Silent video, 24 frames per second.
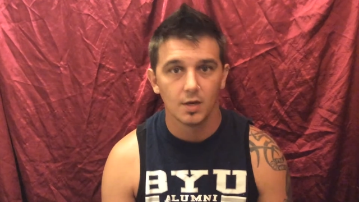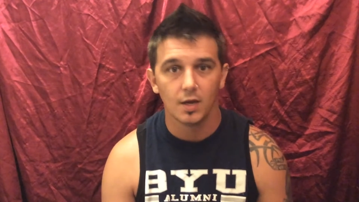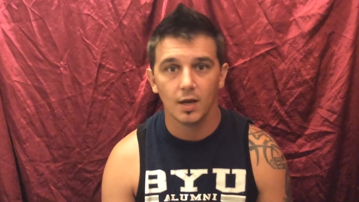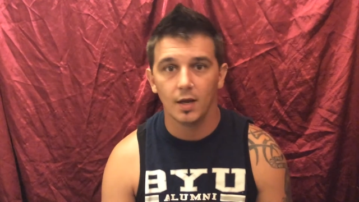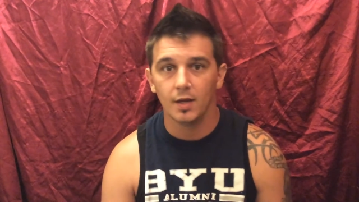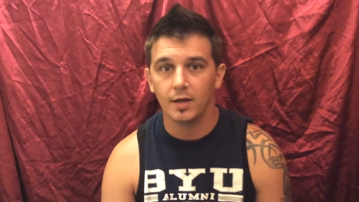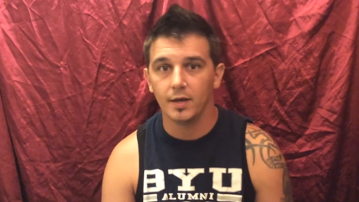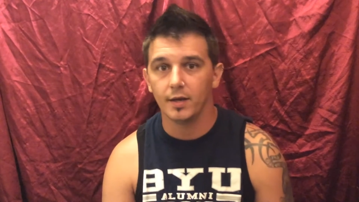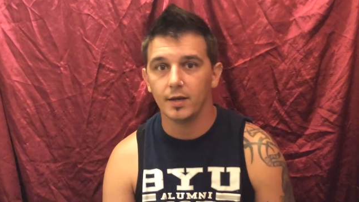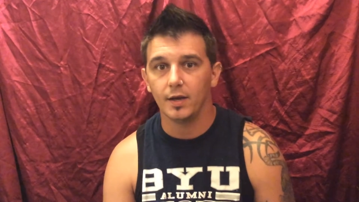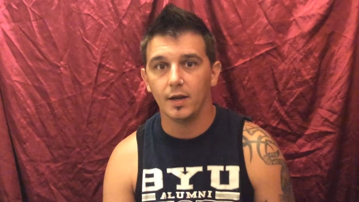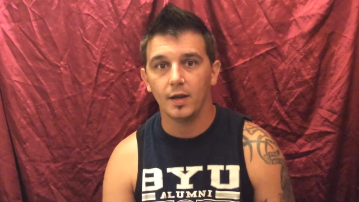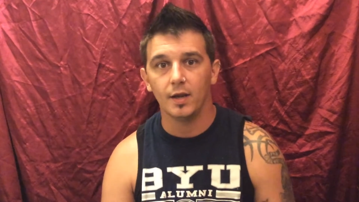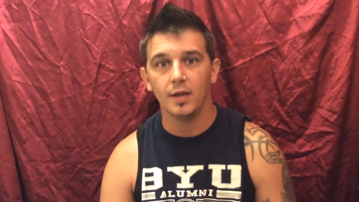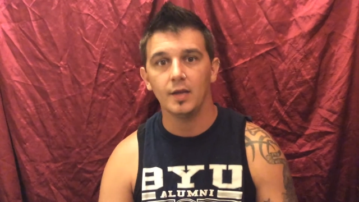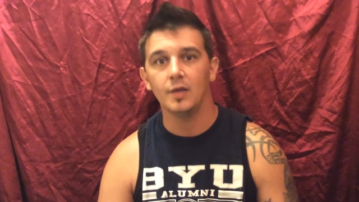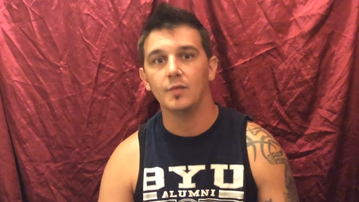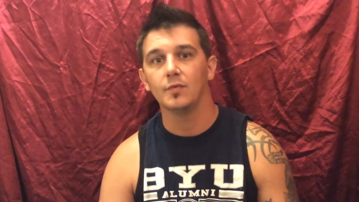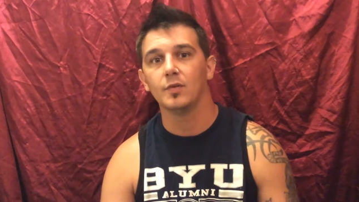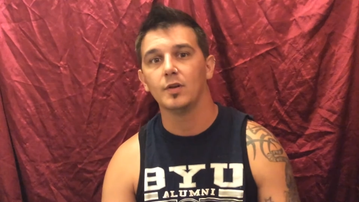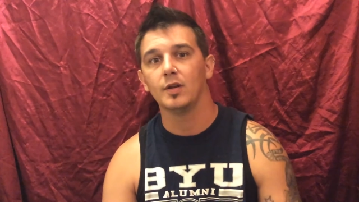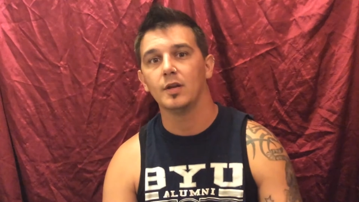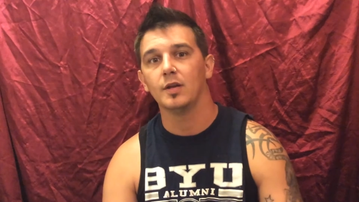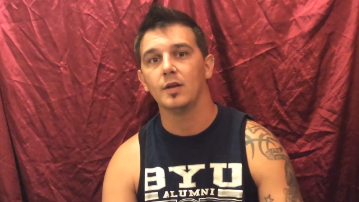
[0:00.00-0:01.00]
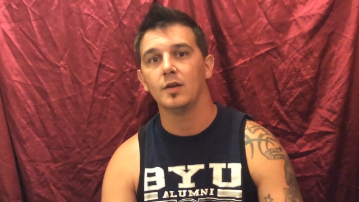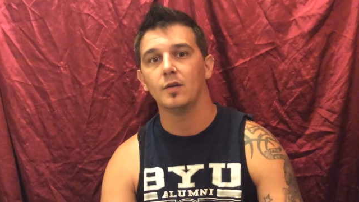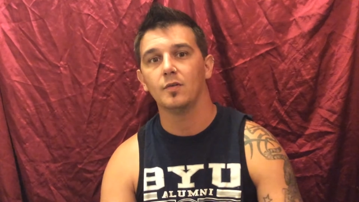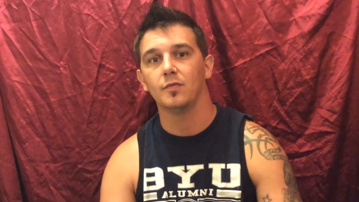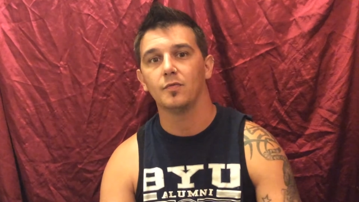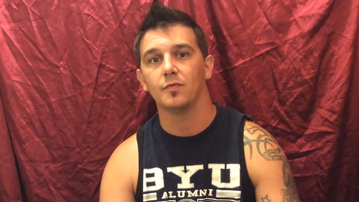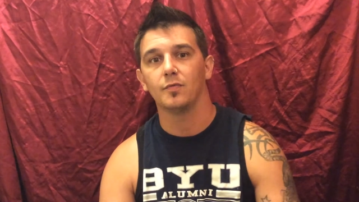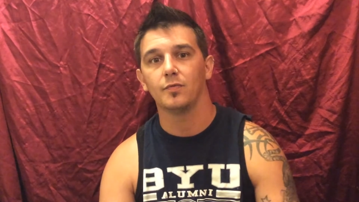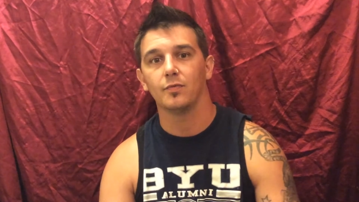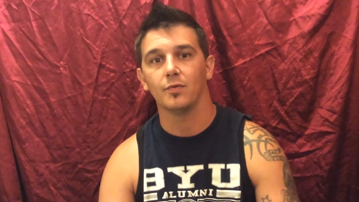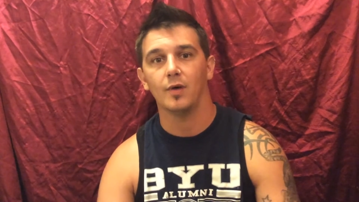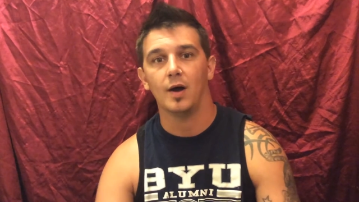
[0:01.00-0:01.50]
And even
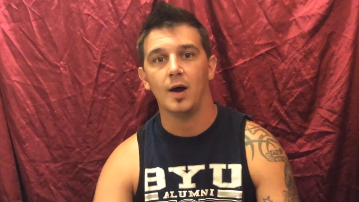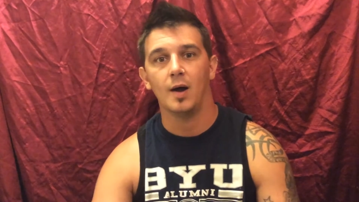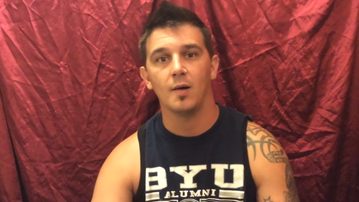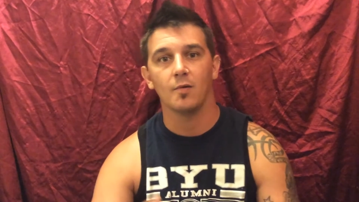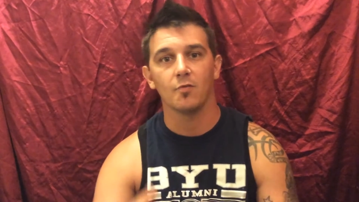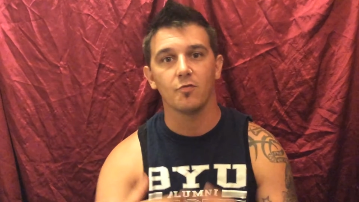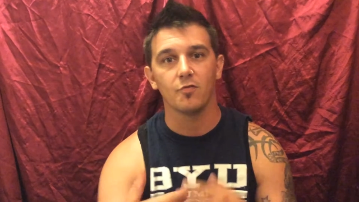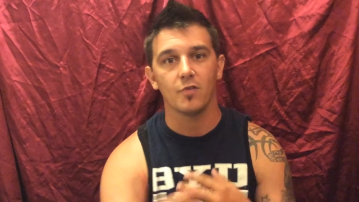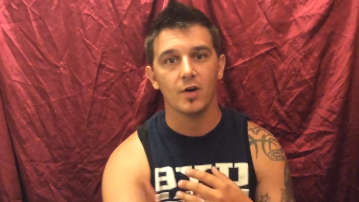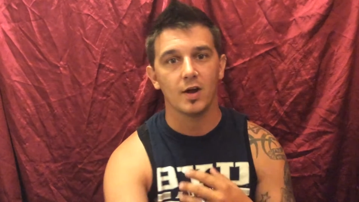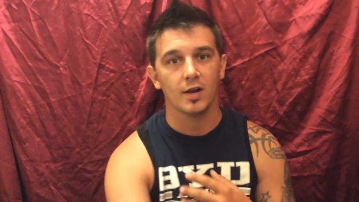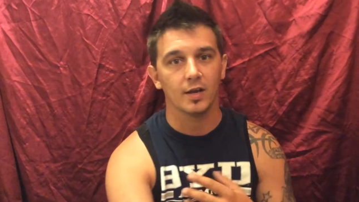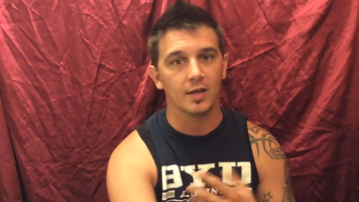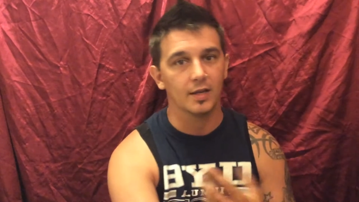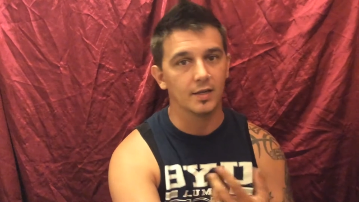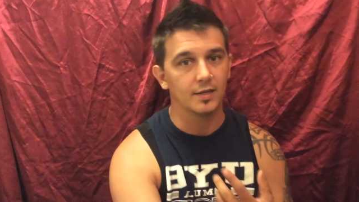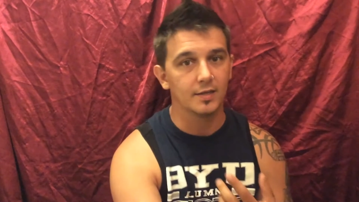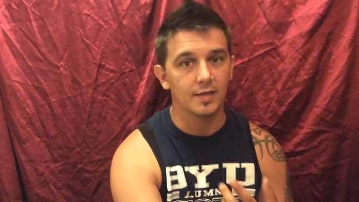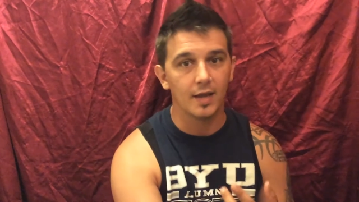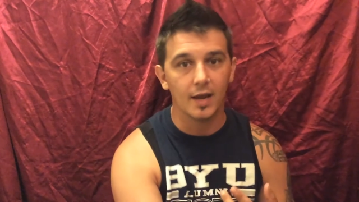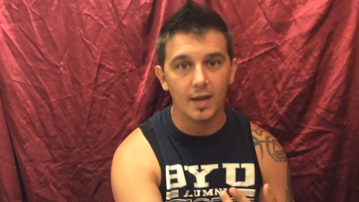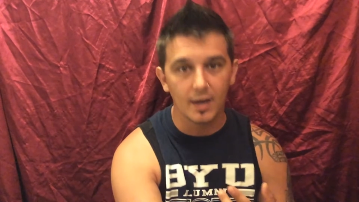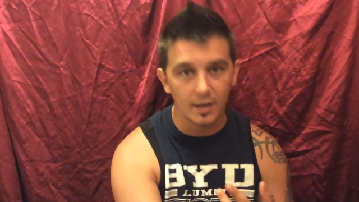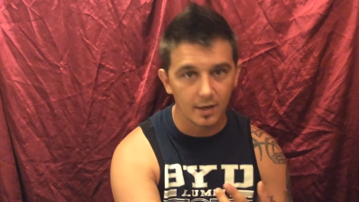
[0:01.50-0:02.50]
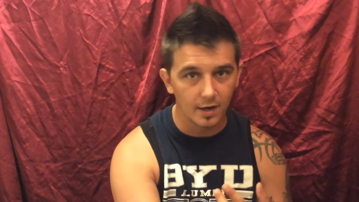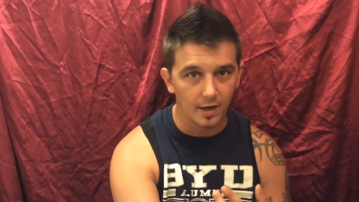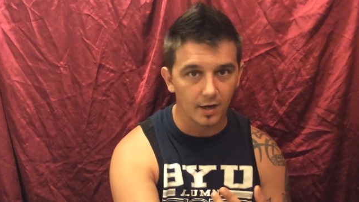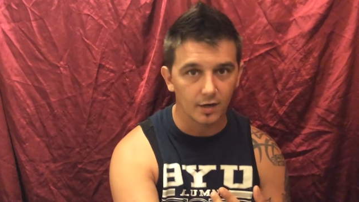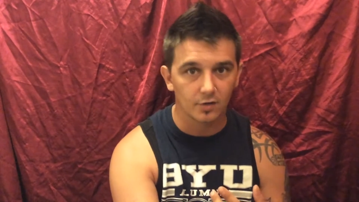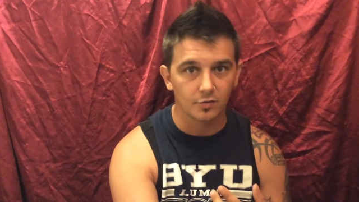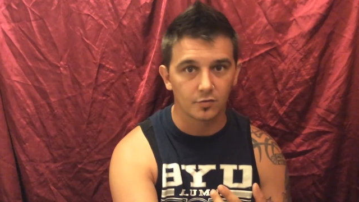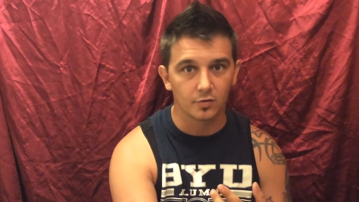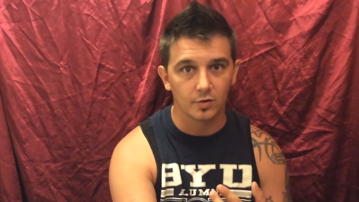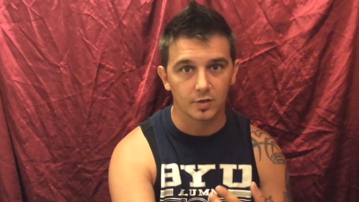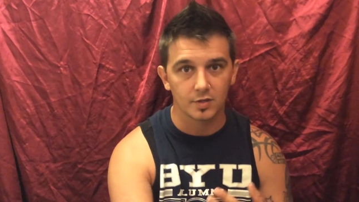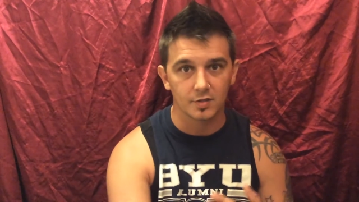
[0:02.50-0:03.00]
if I'm fighting a Dane
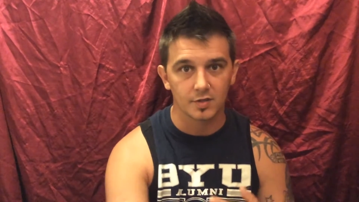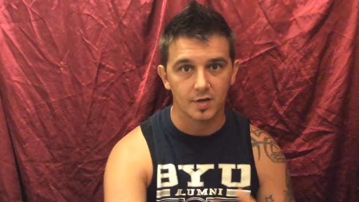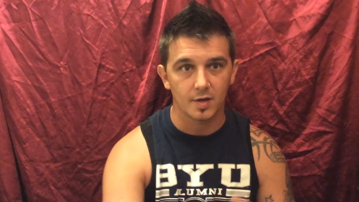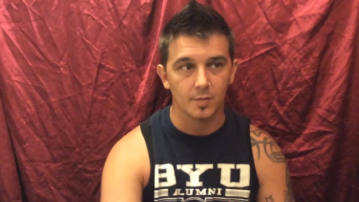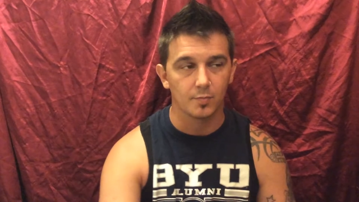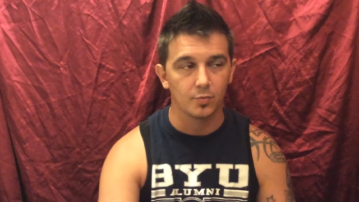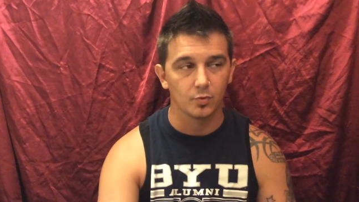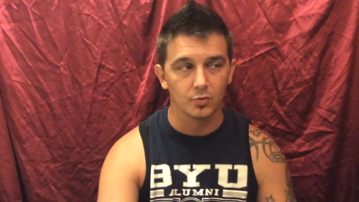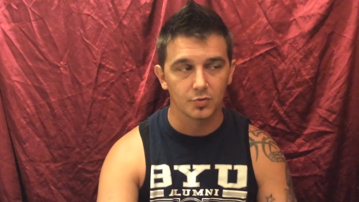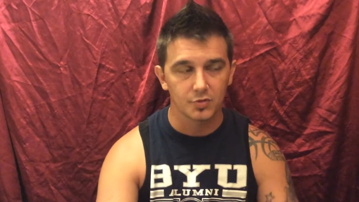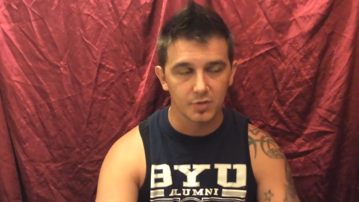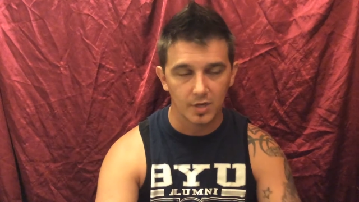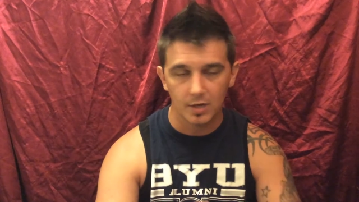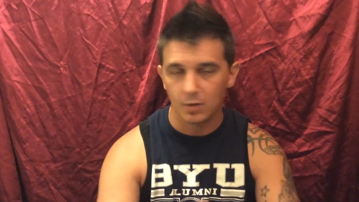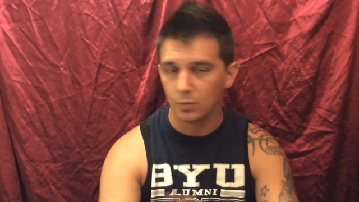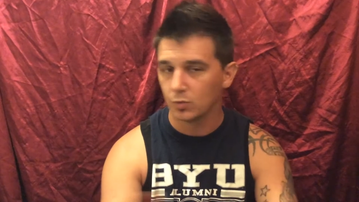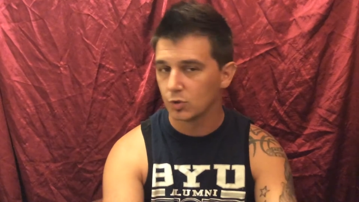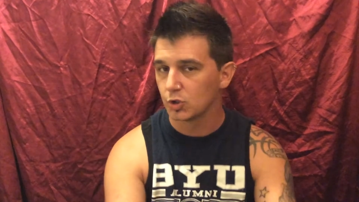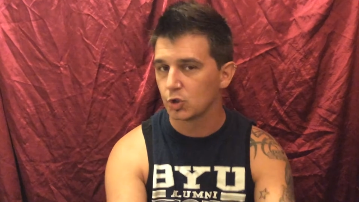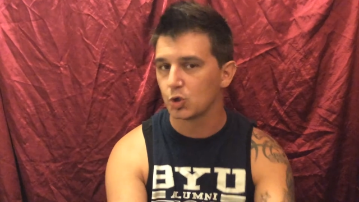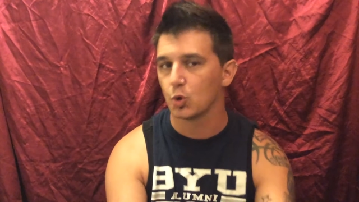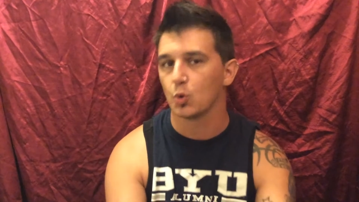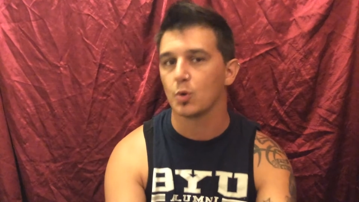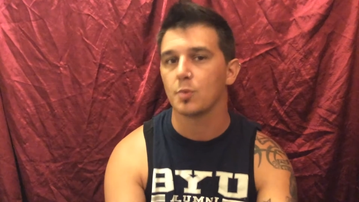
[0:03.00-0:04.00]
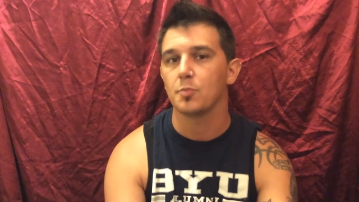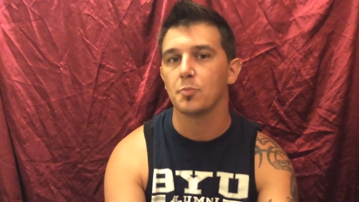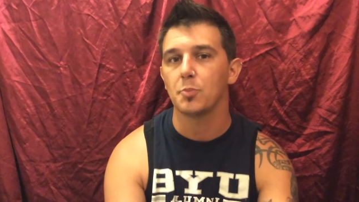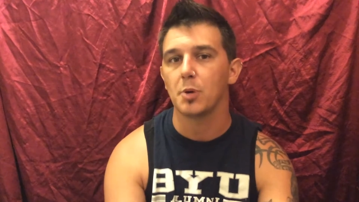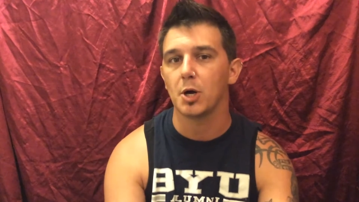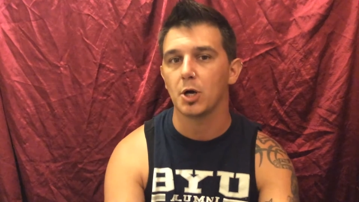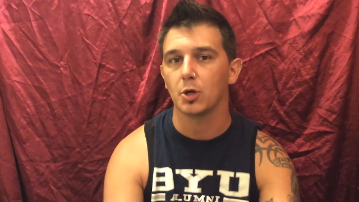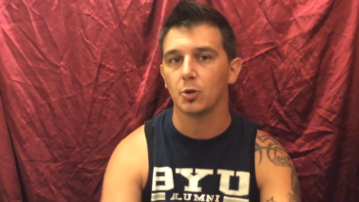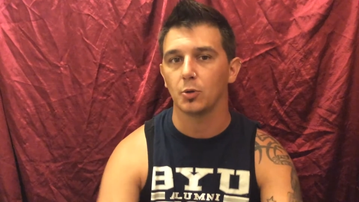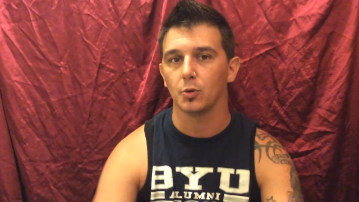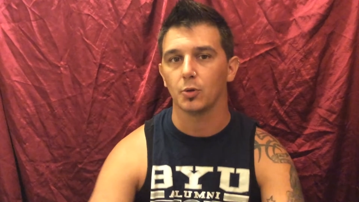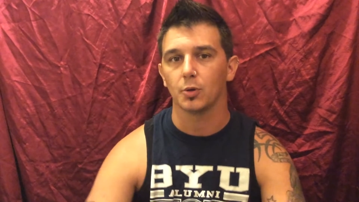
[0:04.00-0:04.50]
axe, for example, say with sword and
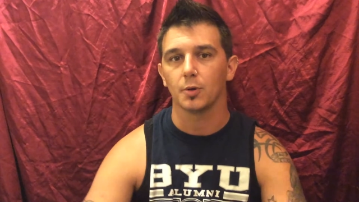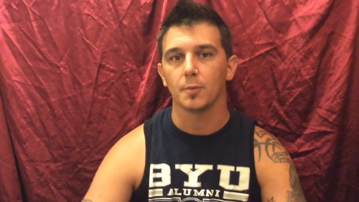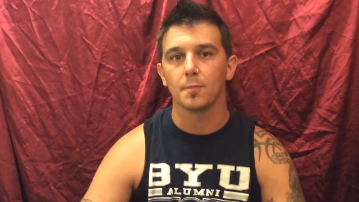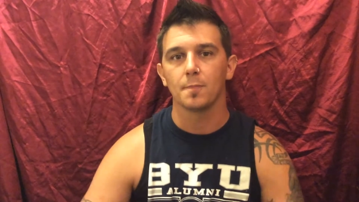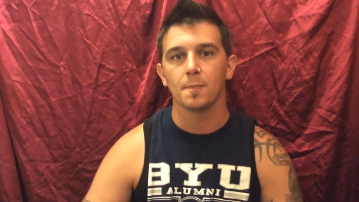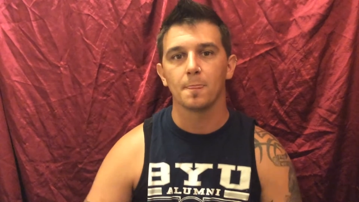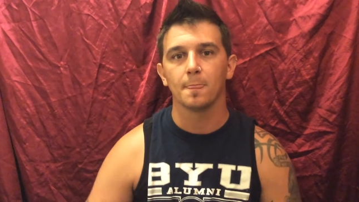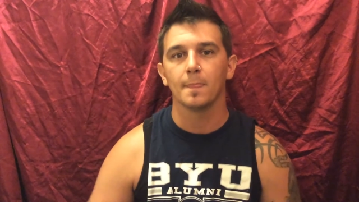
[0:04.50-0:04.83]
buckler,